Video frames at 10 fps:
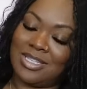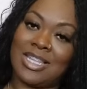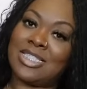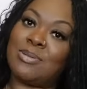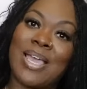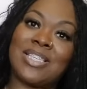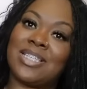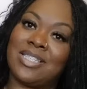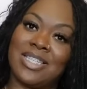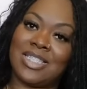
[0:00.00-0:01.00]
It's
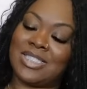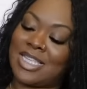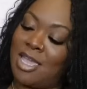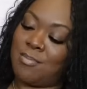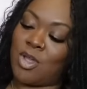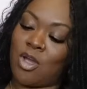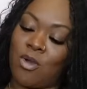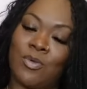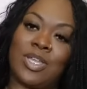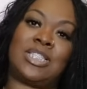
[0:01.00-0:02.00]
basically the same
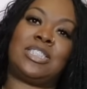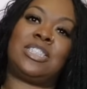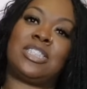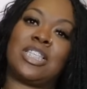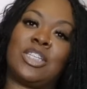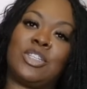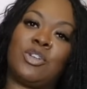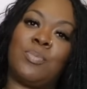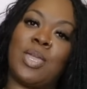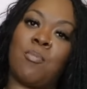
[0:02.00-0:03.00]
coat. It's just a
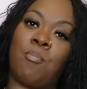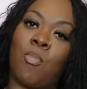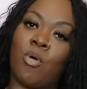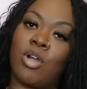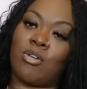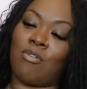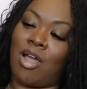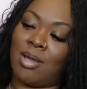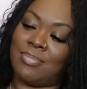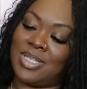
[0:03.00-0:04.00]
little bit more
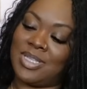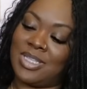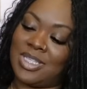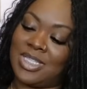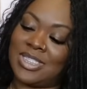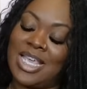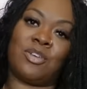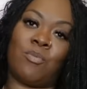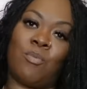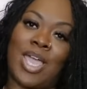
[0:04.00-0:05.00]
cropped than this.
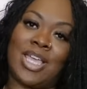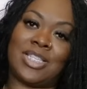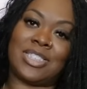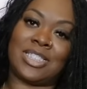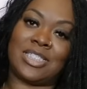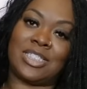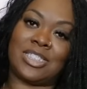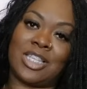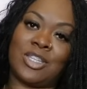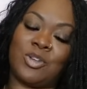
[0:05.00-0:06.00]
The waist is
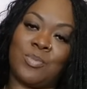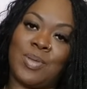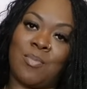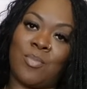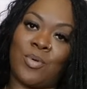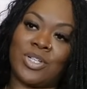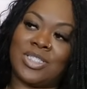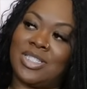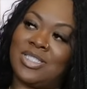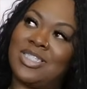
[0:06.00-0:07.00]
just a little bit more
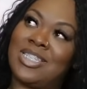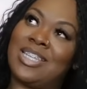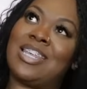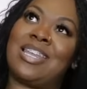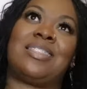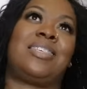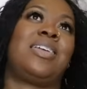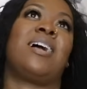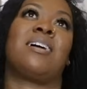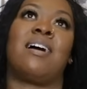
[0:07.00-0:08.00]
cinched in. And I
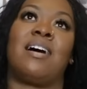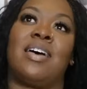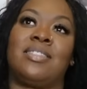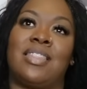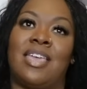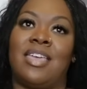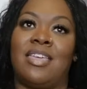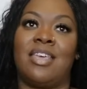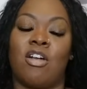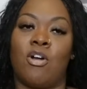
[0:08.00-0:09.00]
think I got
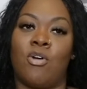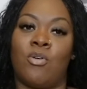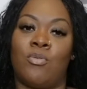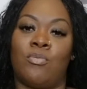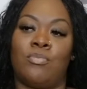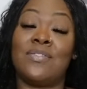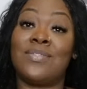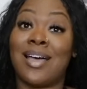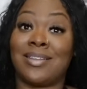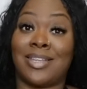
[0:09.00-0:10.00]
that coat, if
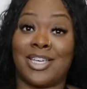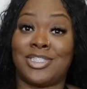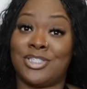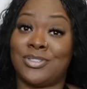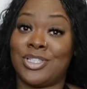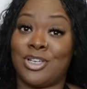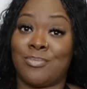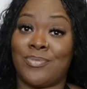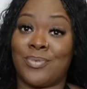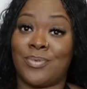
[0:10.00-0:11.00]
not last year, the year
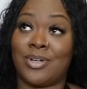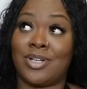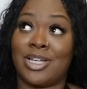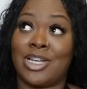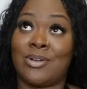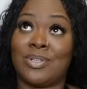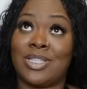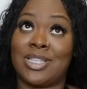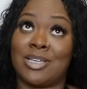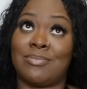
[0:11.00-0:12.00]
before. And I
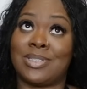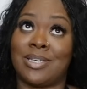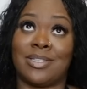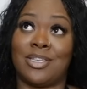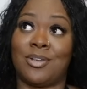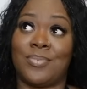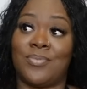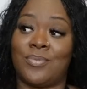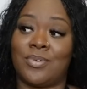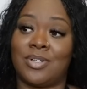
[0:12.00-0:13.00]
really think it was like the year
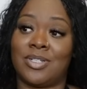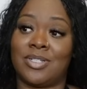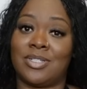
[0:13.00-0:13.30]
before.